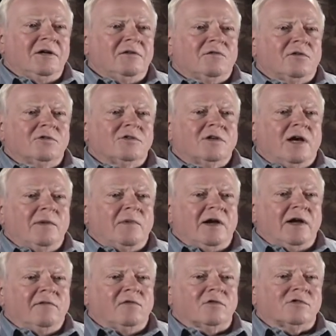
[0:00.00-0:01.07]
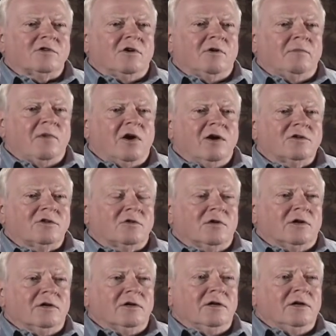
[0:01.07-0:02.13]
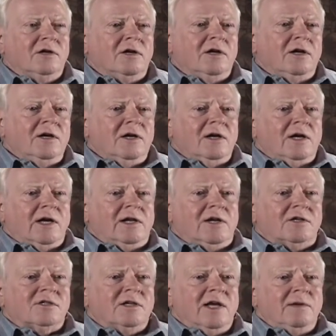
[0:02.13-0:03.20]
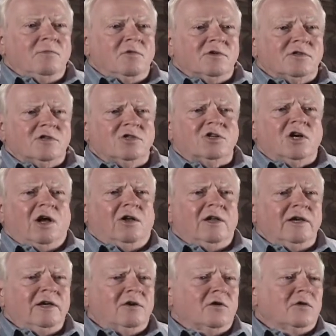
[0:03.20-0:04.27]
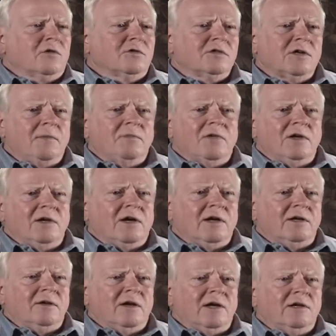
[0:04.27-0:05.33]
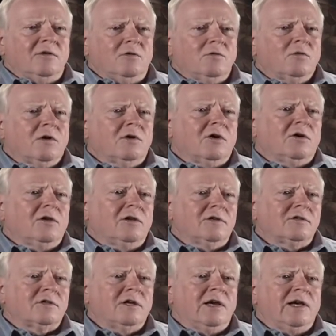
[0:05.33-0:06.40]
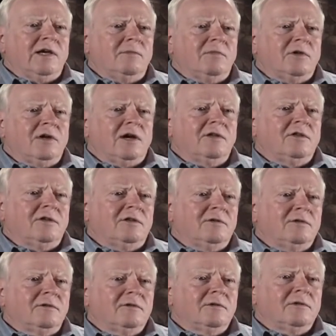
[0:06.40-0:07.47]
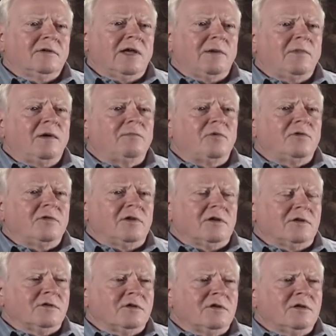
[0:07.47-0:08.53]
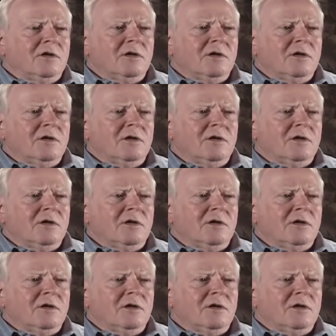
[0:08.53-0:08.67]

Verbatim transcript: First time I ever saw margarine. And his name was Jellic or something. I, I don't recall his name, the guy that came up with this.